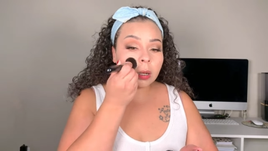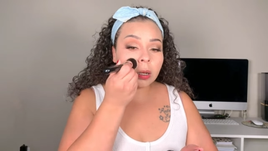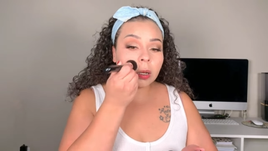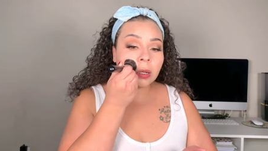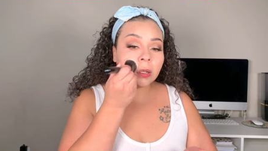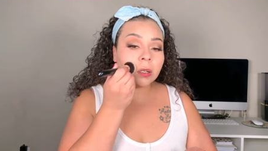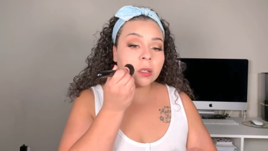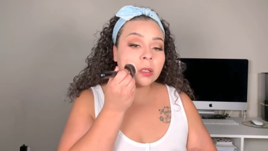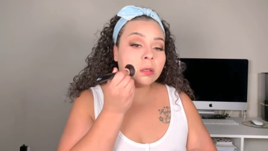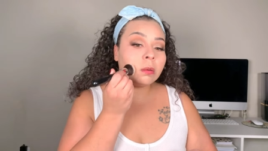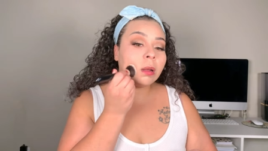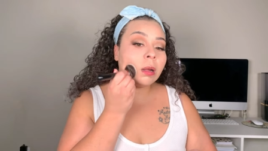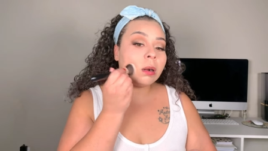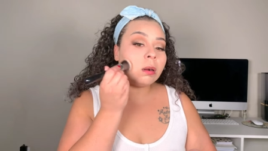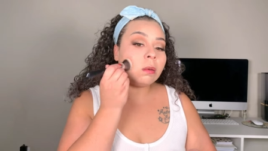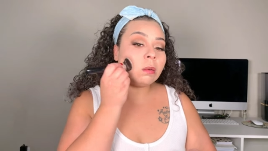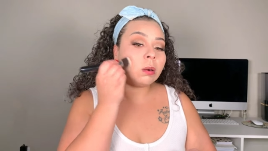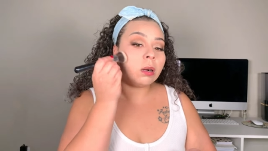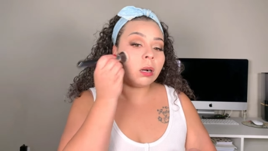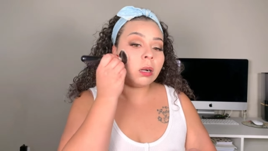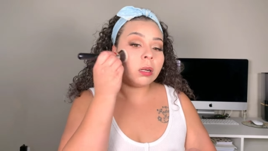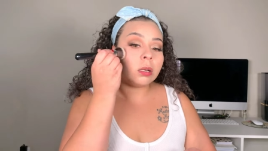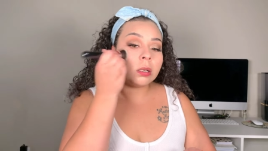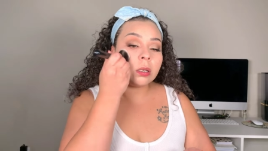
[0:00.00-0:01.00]
And this powder
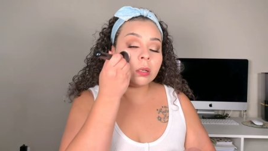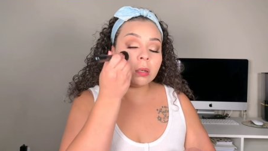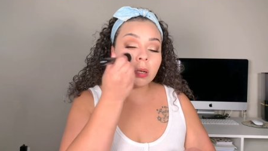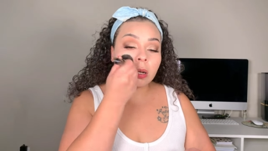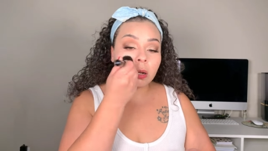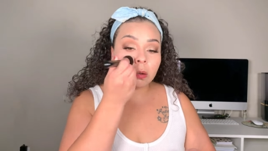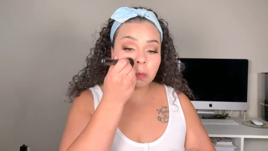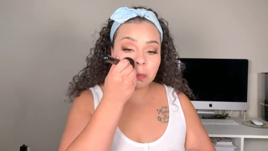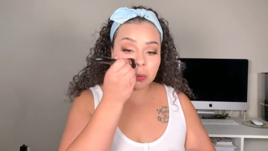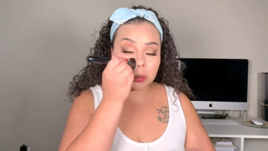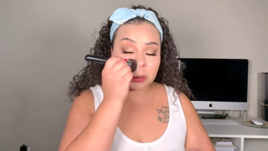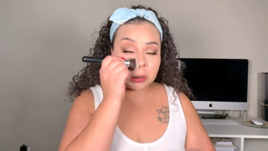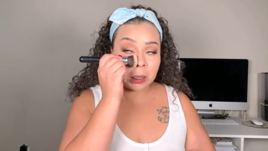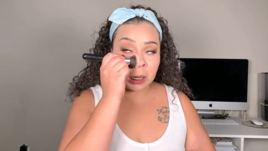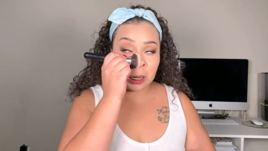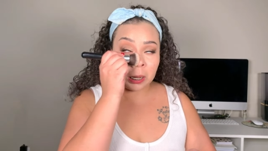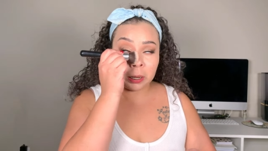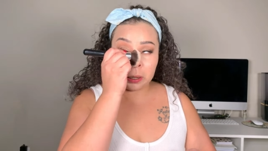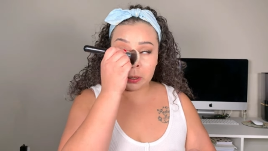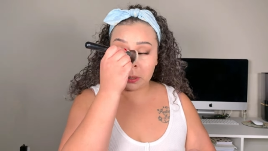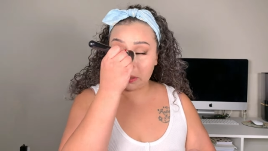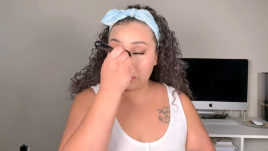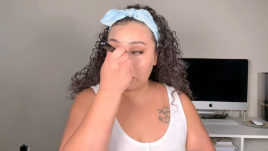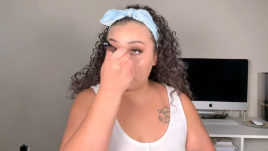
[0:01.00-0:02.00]
will also help us
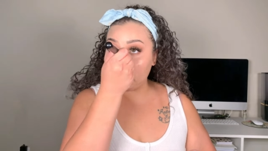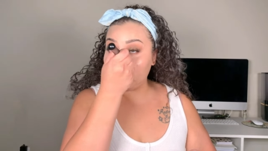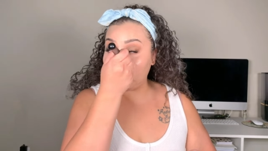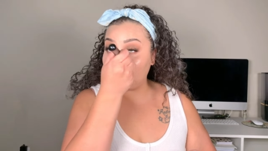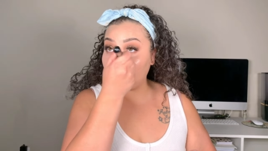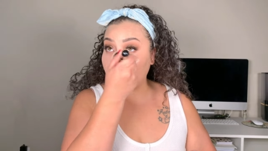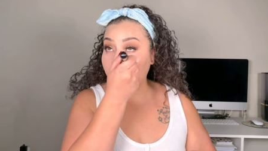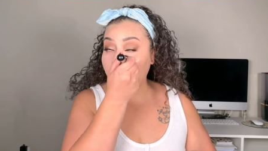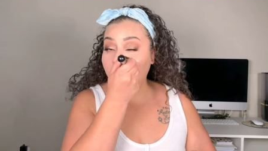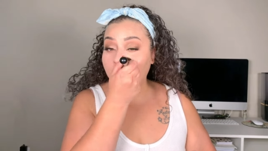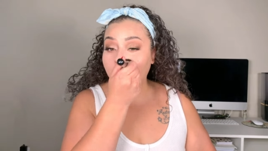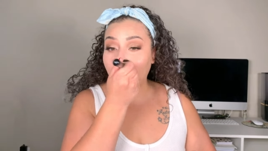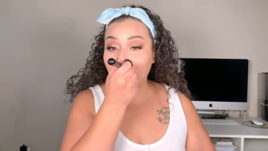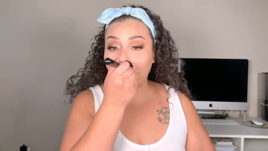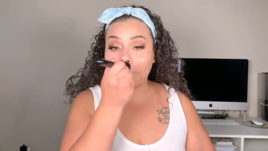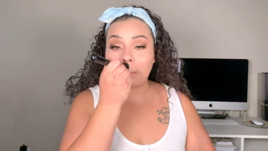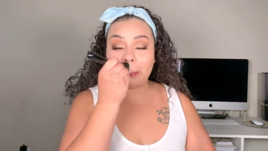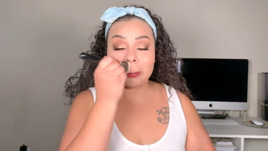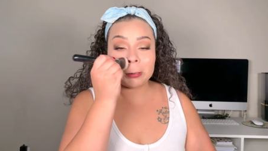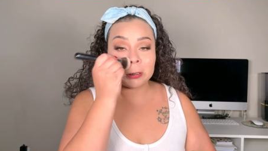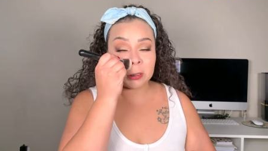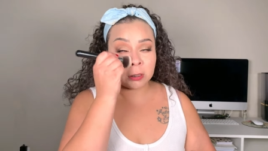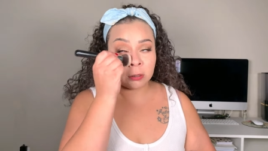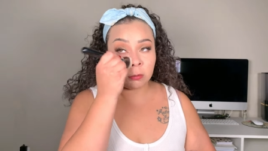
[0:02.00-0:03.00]
add a little more
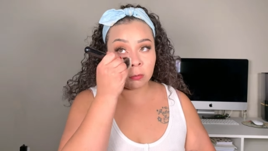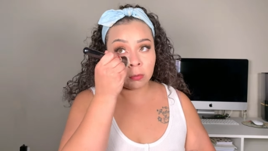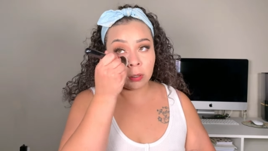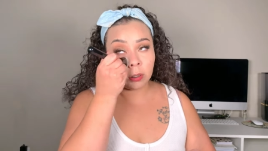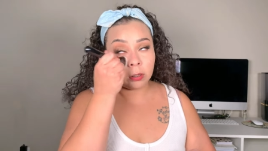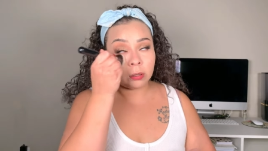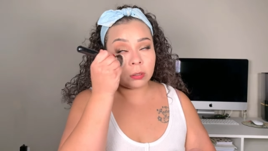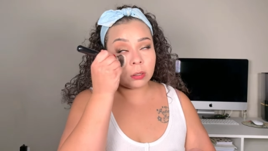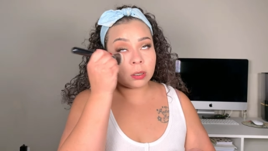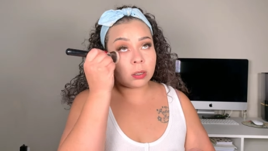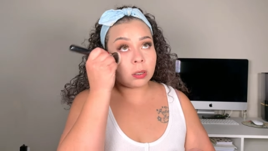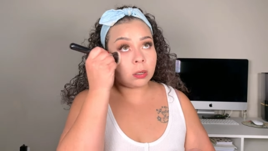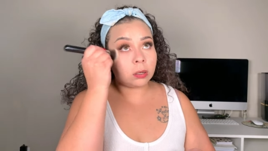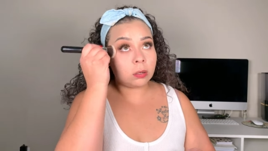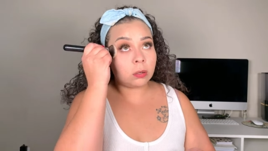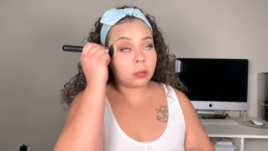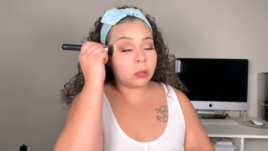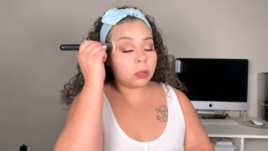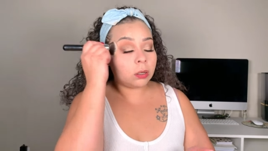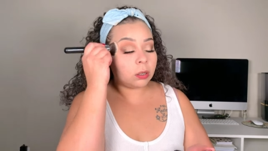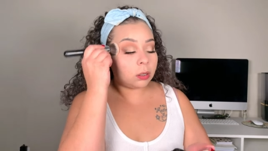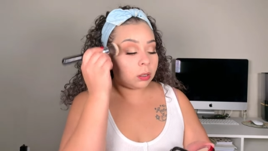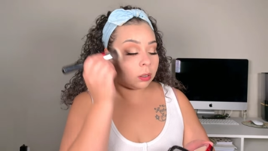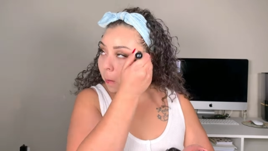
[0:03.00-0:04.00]
coverage as well.
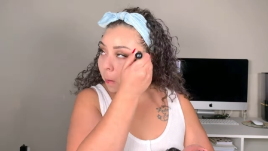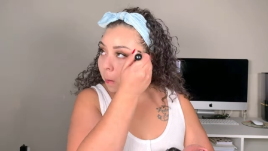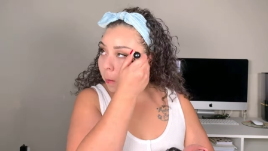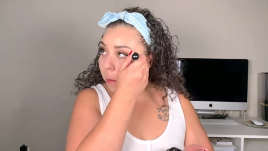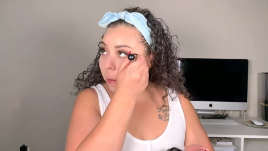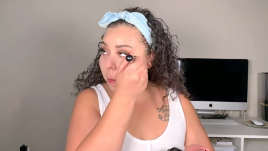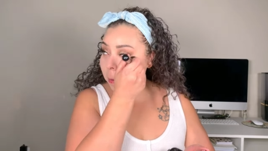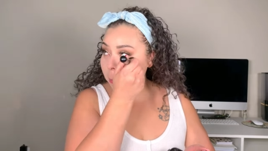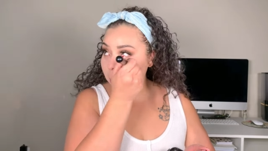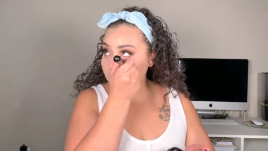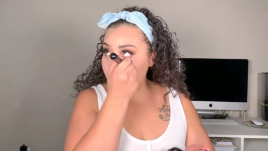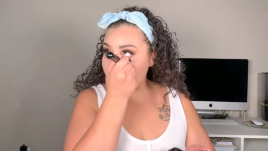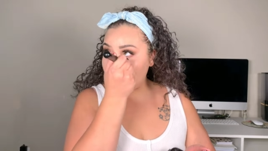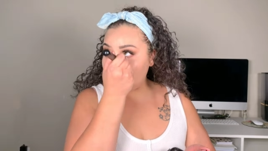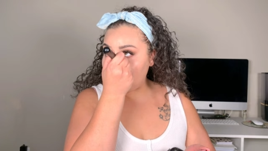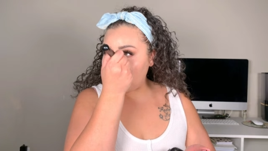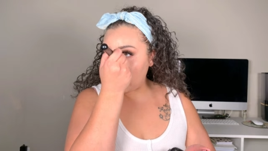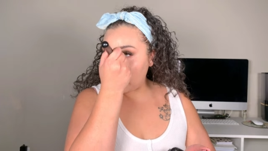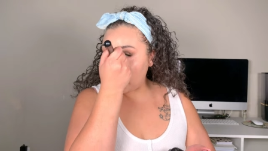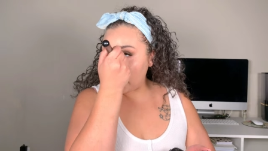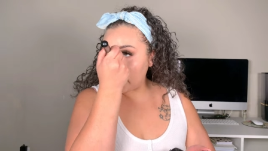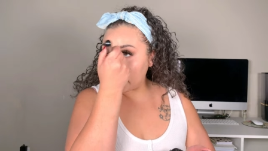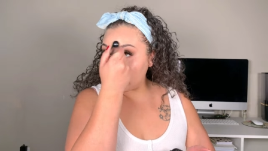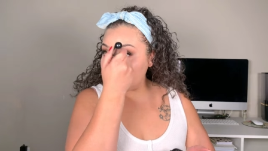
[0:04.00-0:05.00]
So
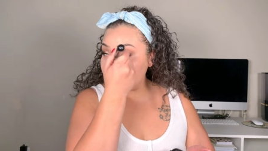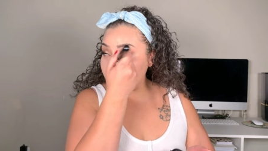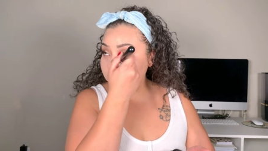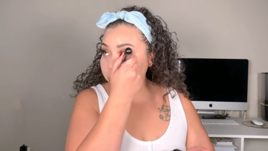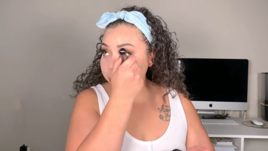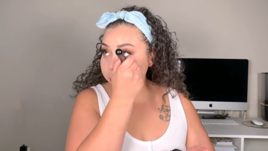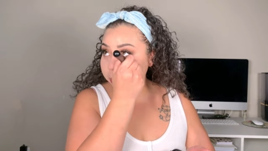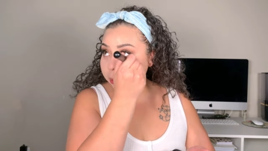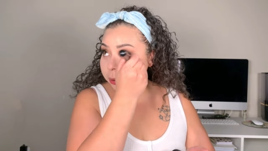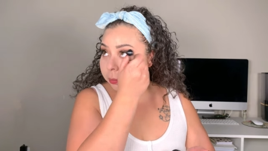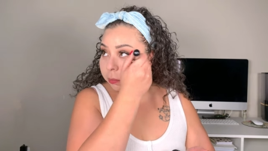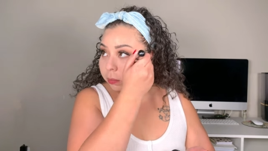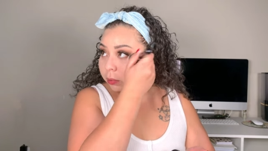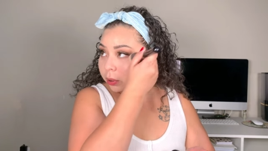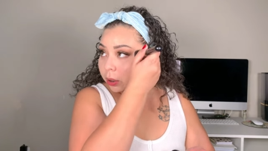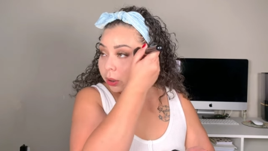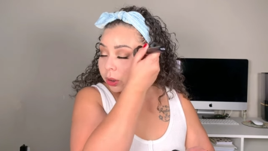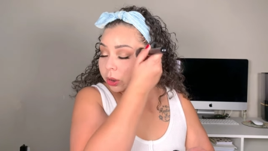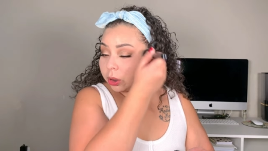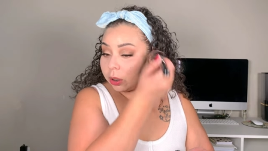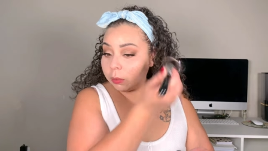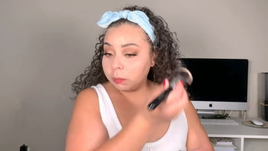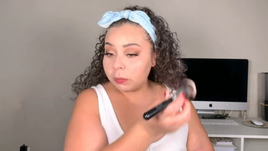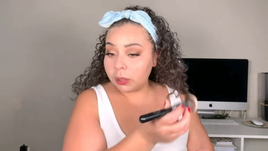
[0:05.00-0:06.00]
I usually put
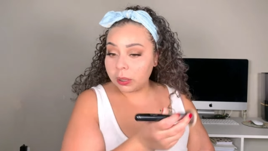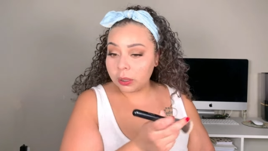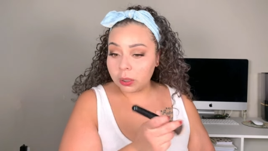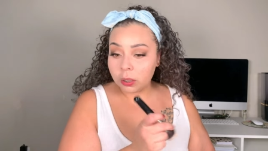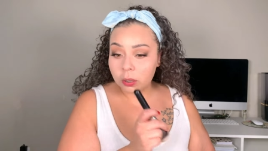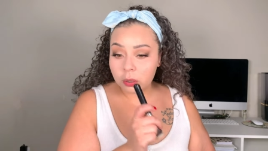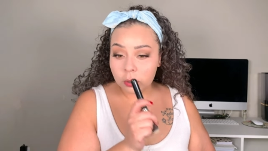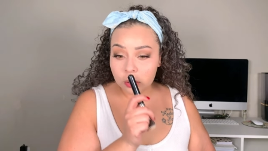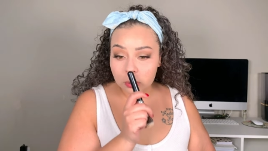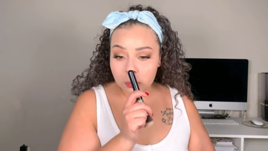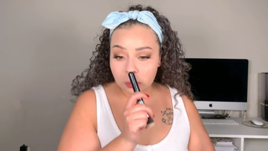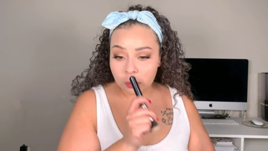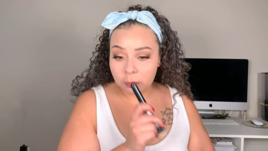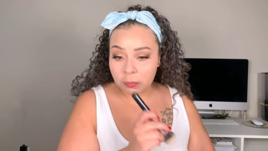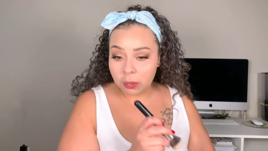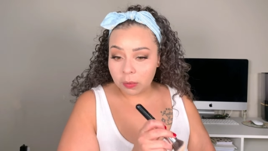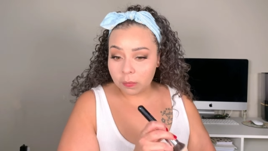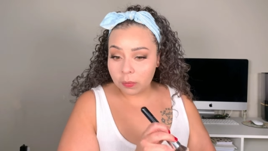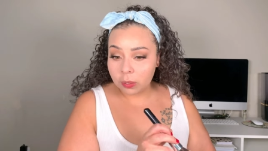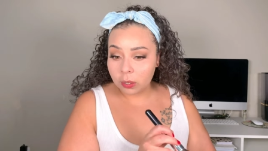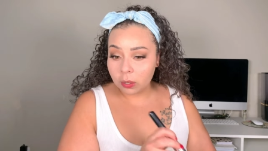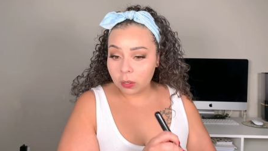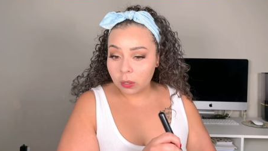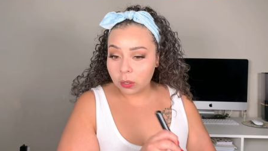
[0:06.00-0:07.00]
blush on my nose, but I'm
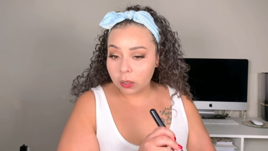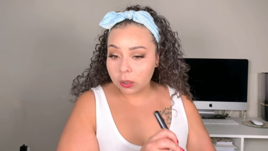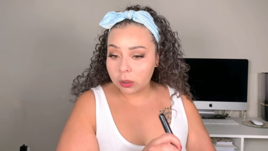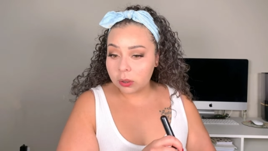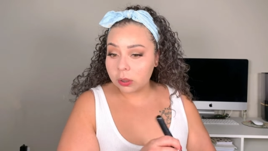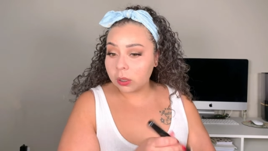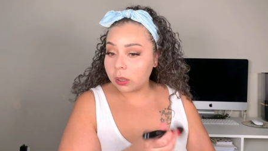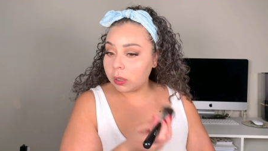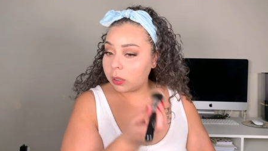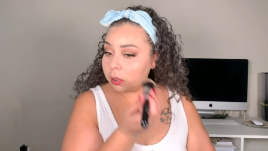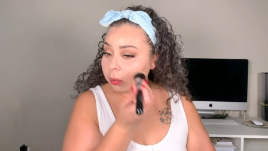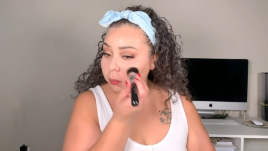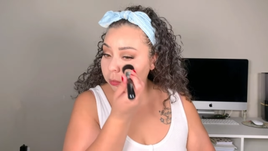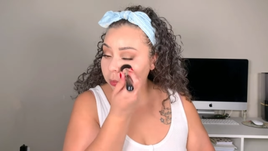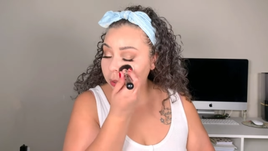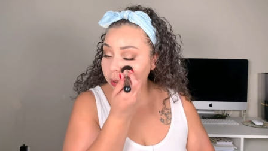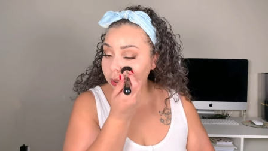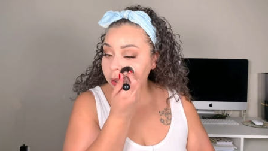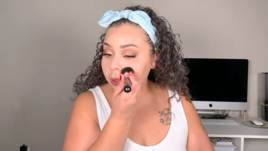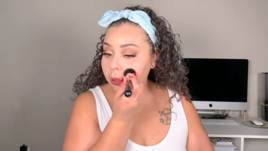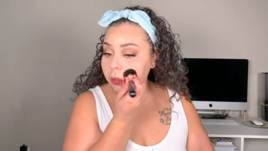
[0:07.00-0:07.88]
having a hard time